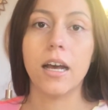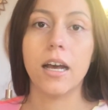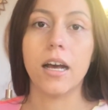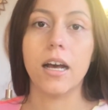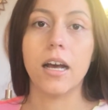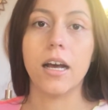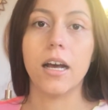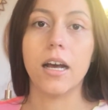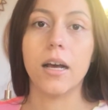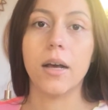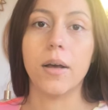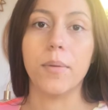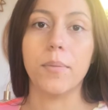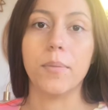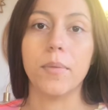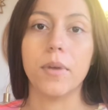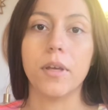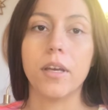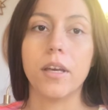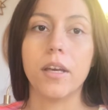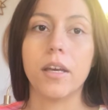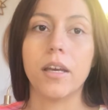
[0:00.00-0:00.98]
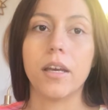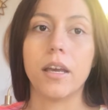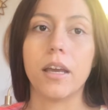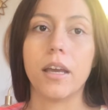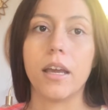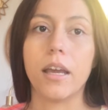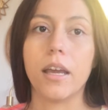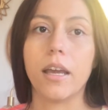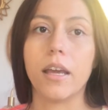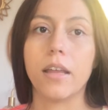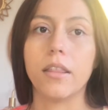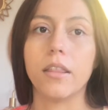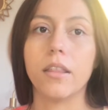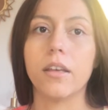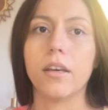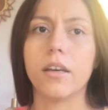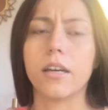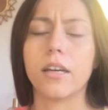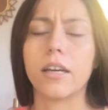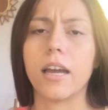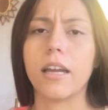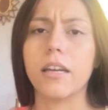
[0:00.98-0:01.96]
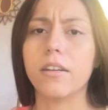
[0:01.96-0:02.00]
and
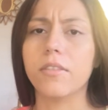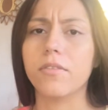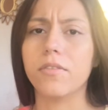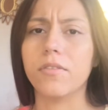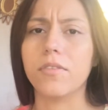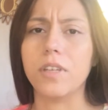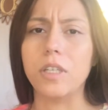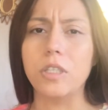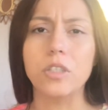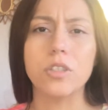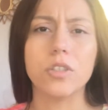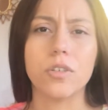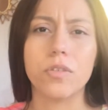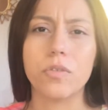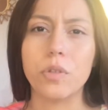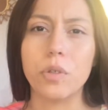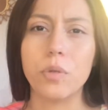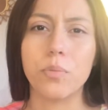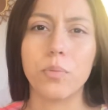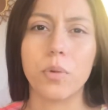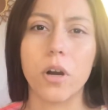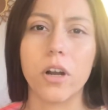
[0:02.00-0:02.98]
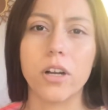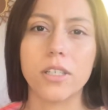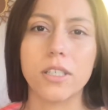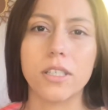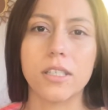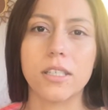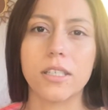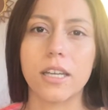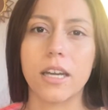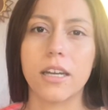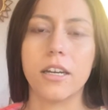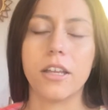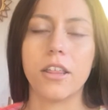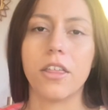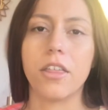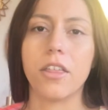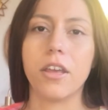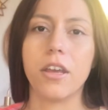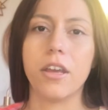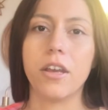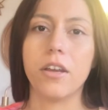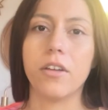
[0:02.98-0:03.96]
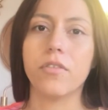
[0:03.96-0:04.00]
the kind of interview process kind of
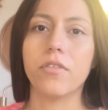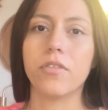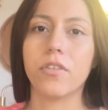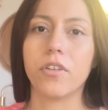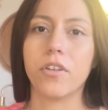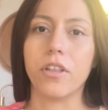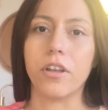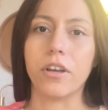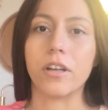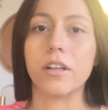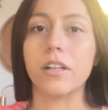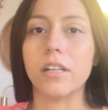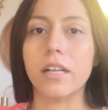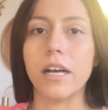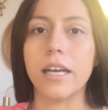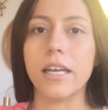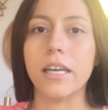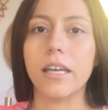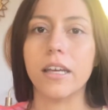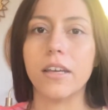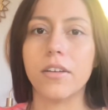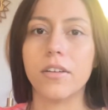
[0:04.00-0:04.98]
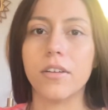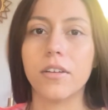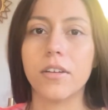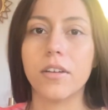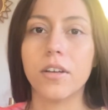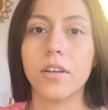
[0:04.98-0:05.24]
thing for the client,